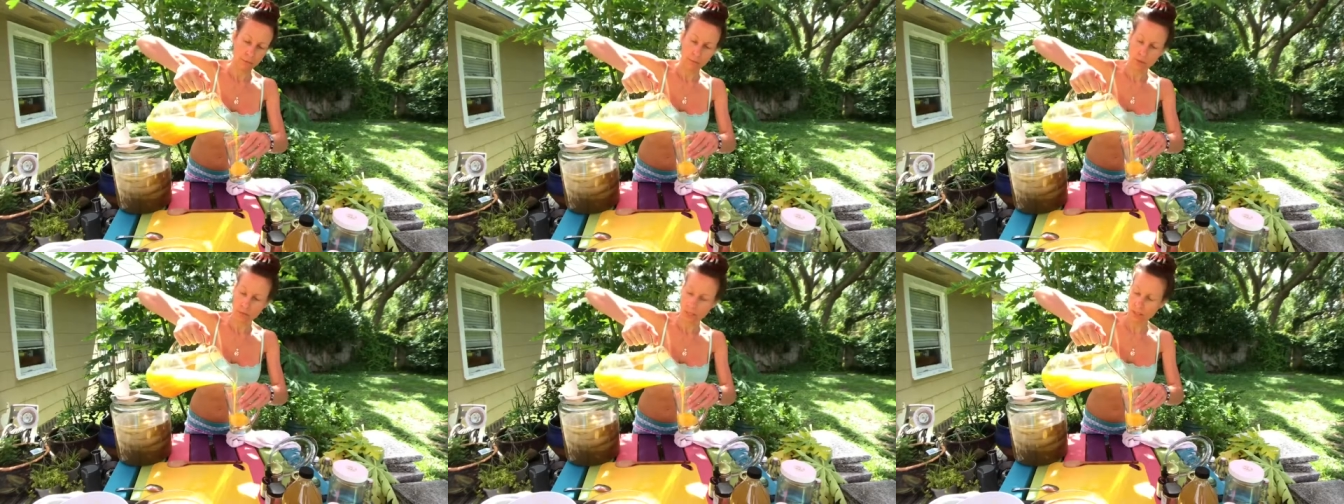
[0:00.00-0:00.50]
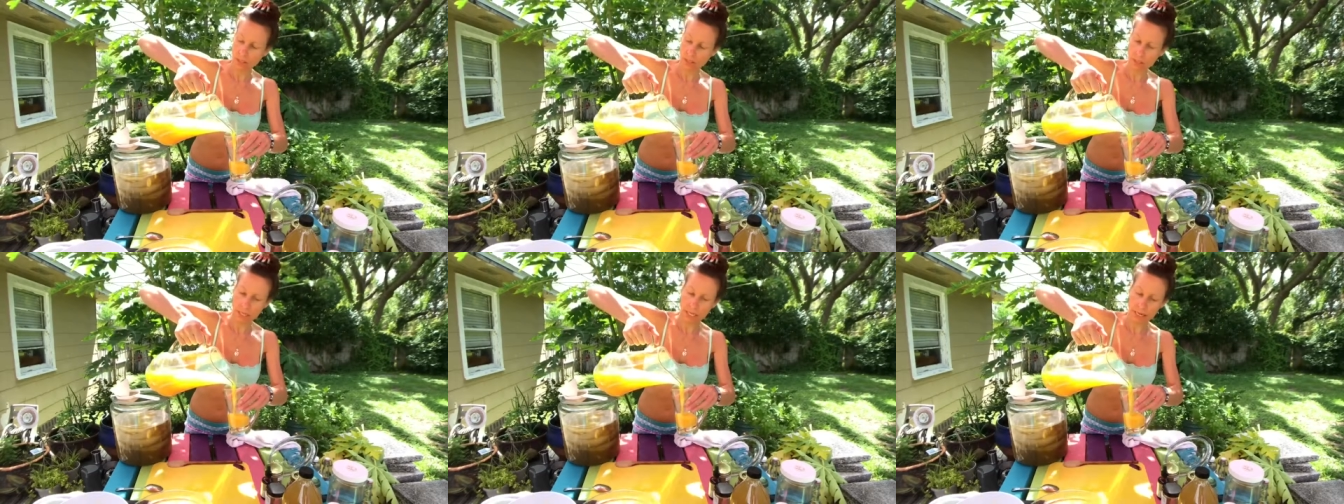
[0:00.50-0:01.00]
pour it into the
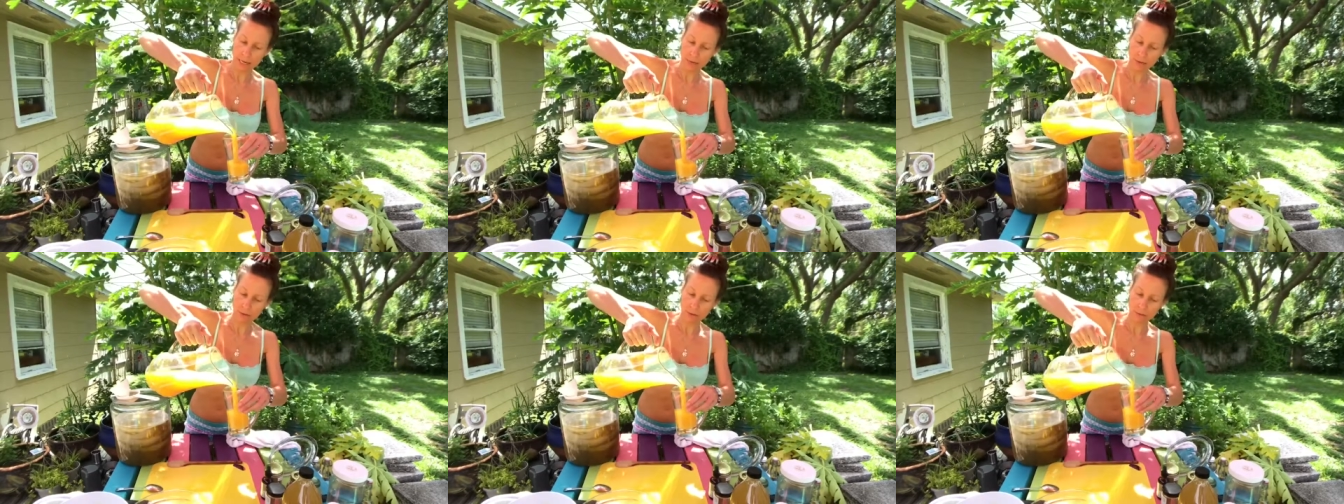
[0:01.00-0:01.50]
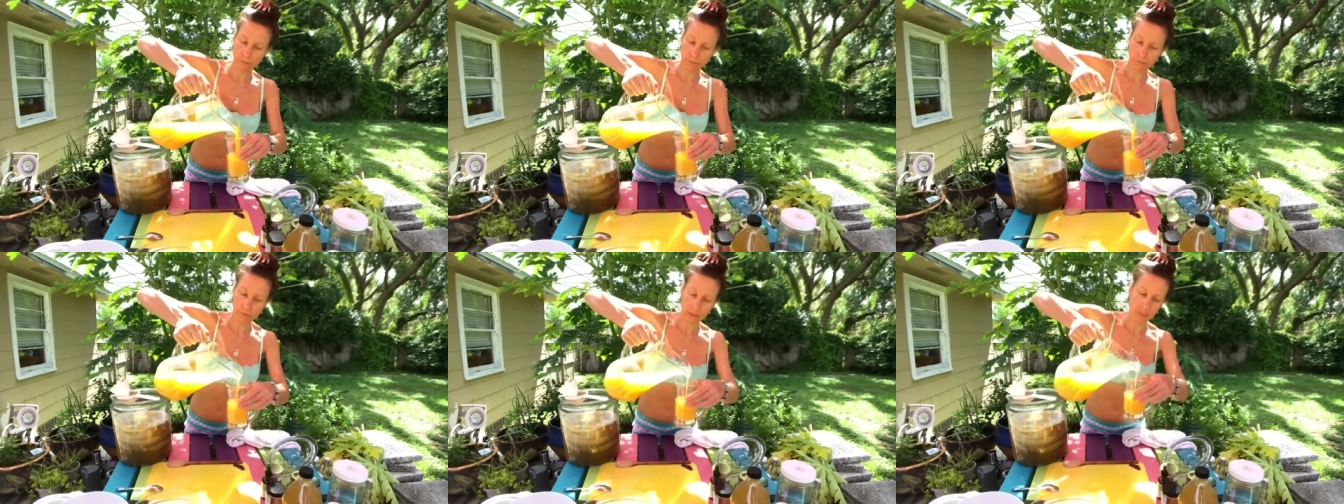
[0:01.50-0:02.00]
glass.
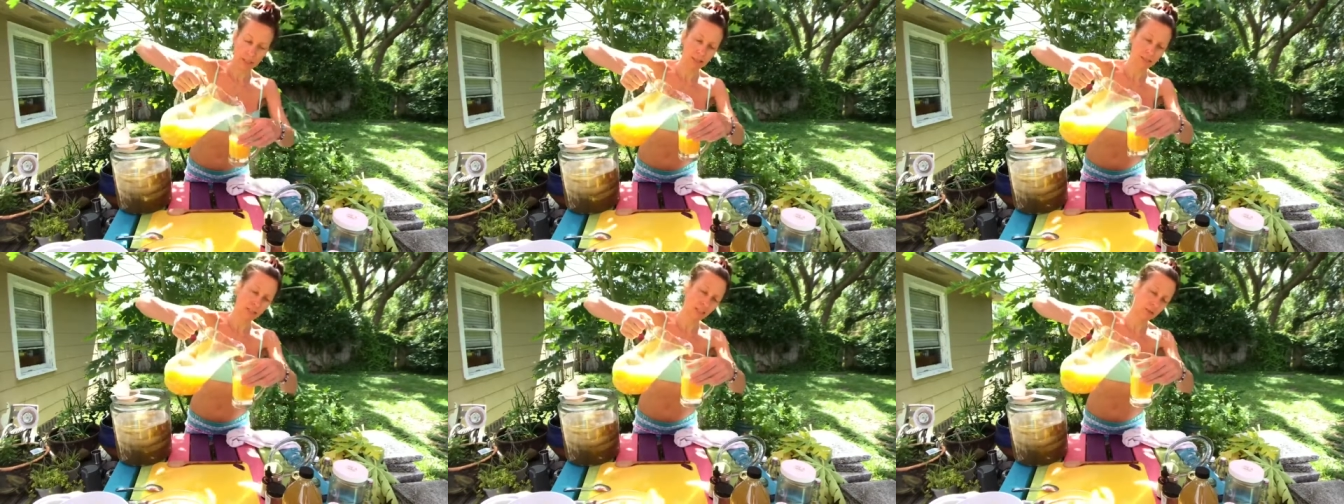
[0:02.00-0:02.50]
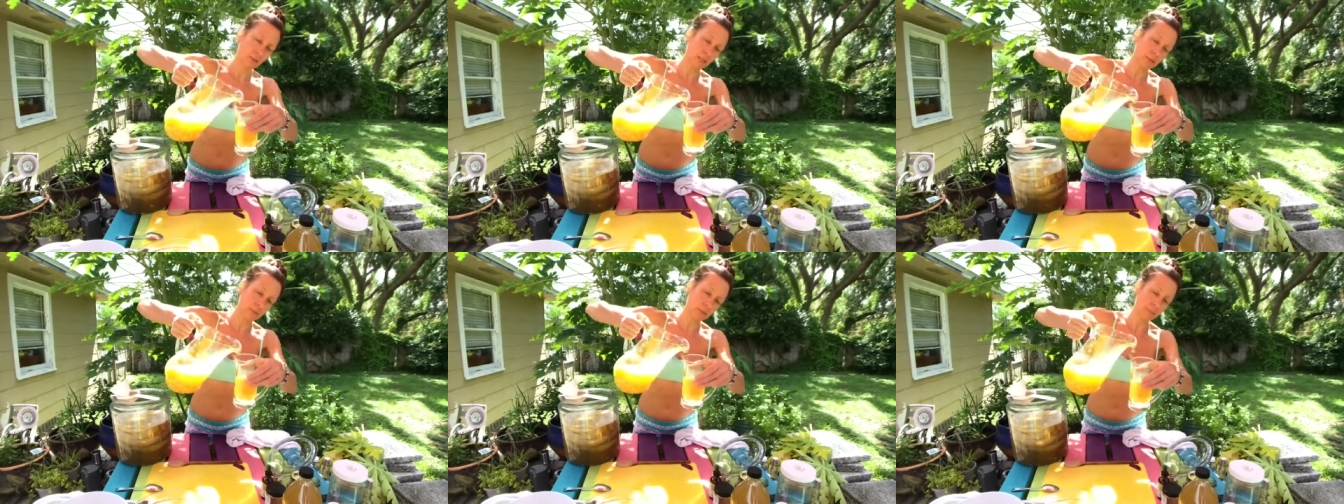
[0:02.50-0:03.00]
It, you know
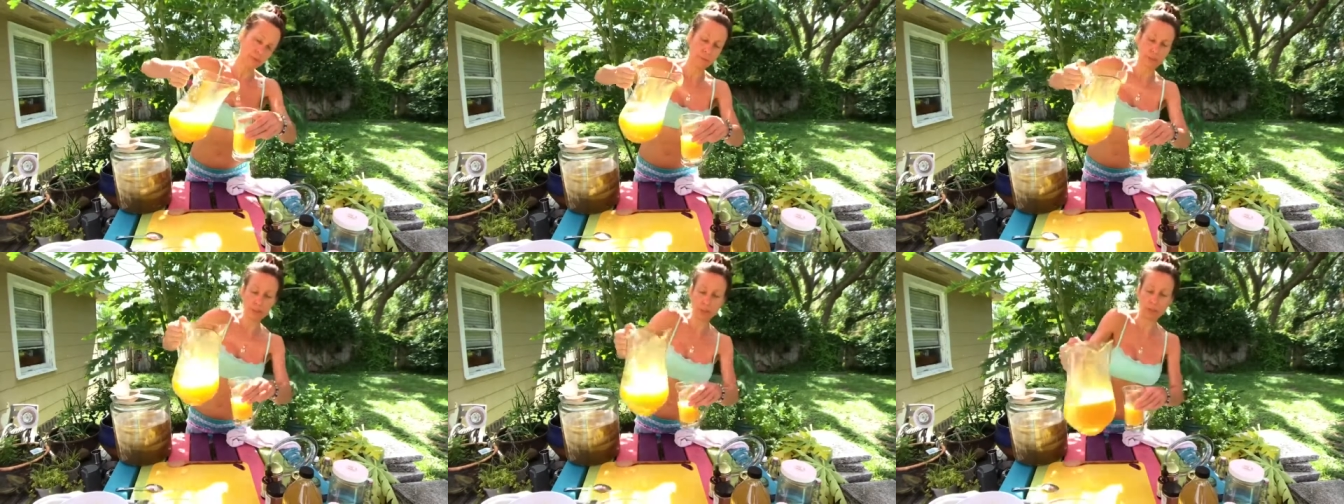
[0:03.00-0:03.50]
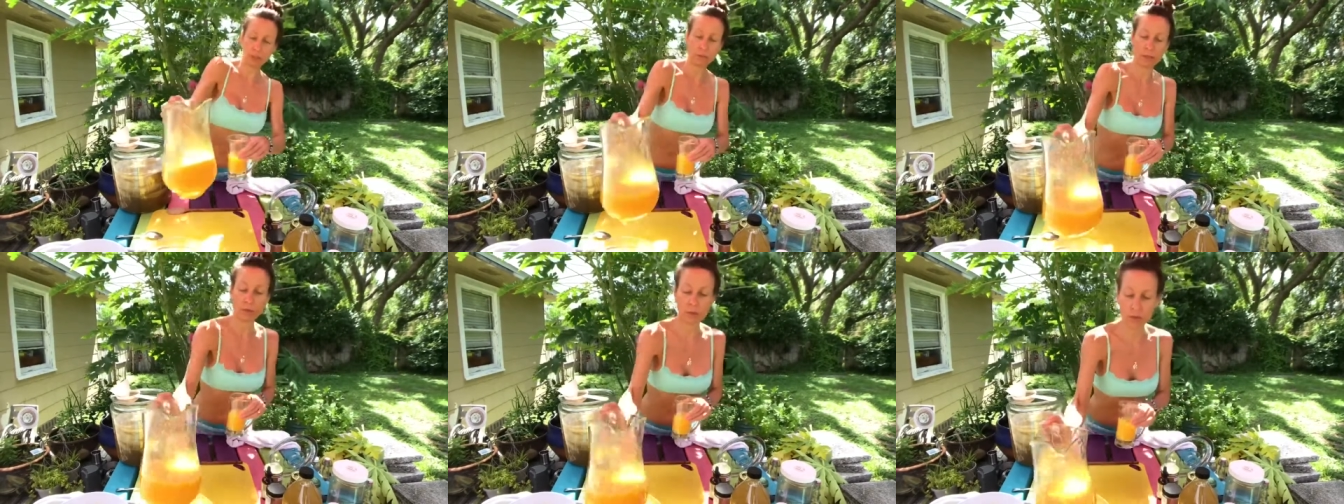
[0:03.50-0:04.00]
what? It might have been a little bit too
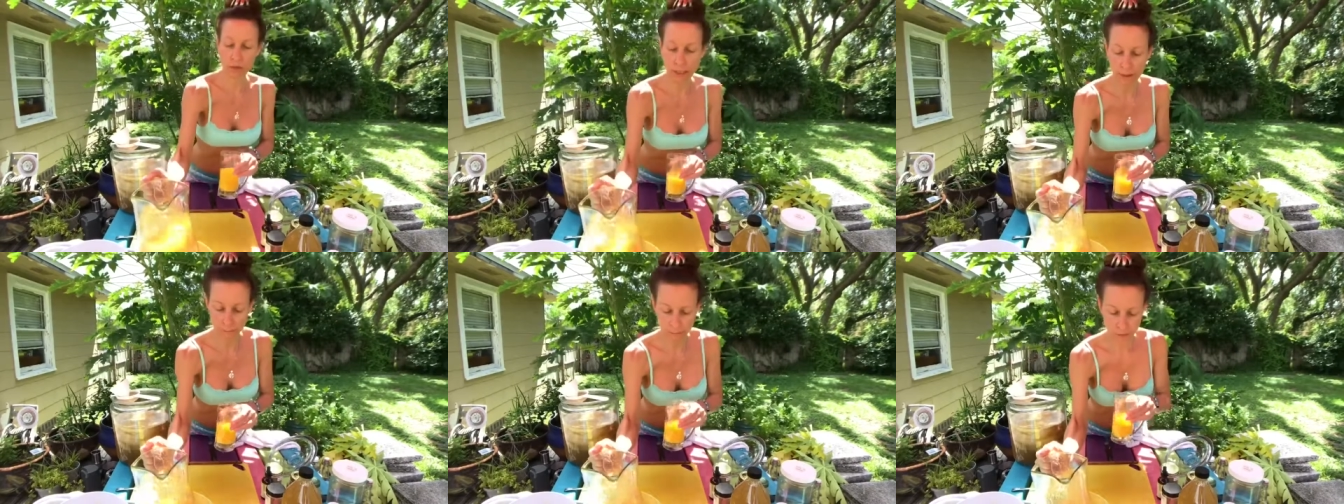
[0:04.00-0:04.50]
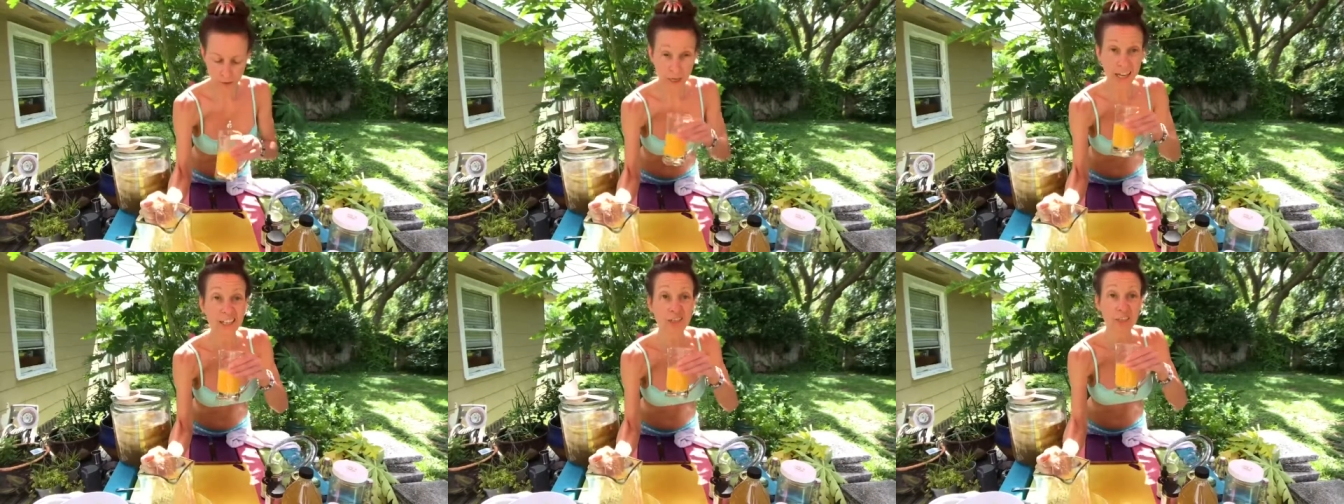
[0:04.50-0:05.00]
much, but that's okay.
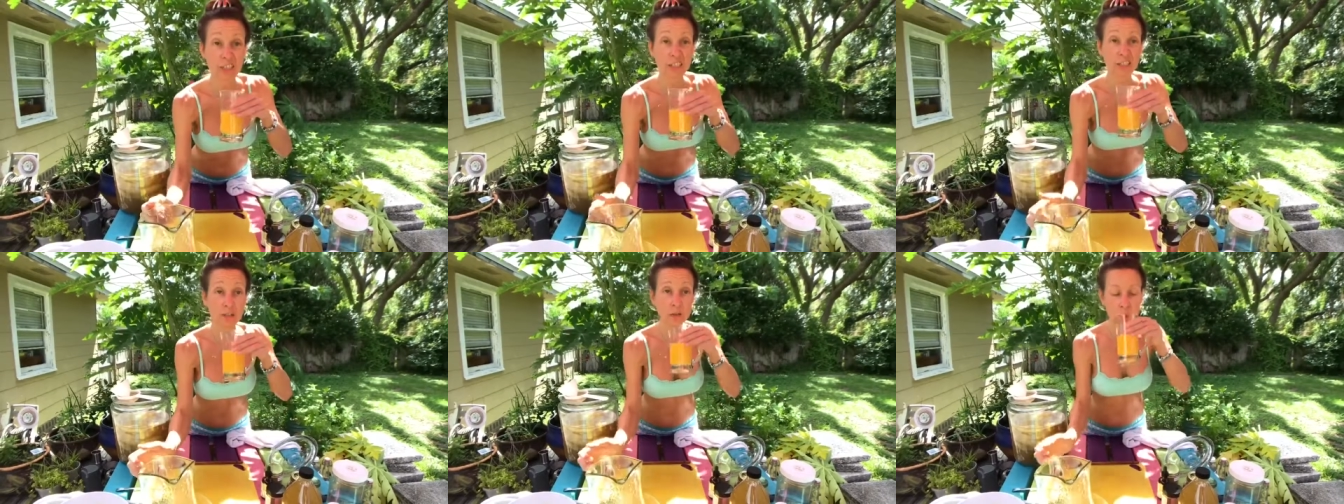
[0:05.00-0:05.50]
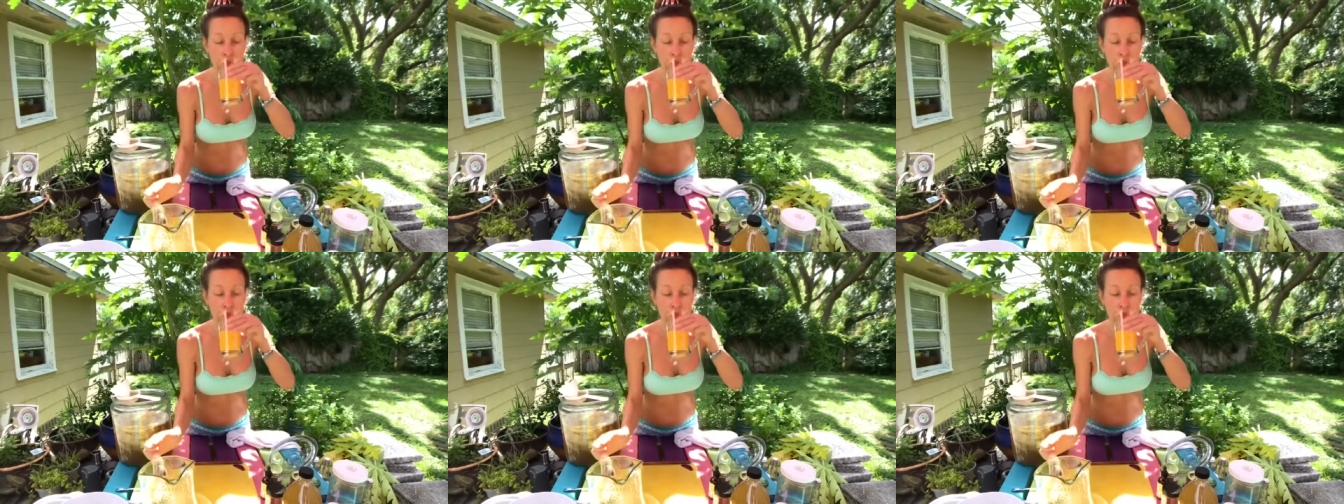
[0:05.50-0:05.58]
I can drink it too.